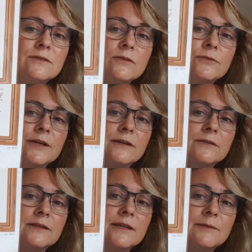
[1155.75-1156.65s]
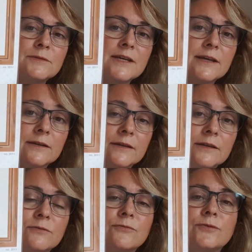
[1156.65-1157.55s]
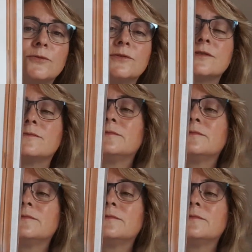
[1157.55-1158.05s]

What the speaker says: Oh yeah, and the name Thea here, of course.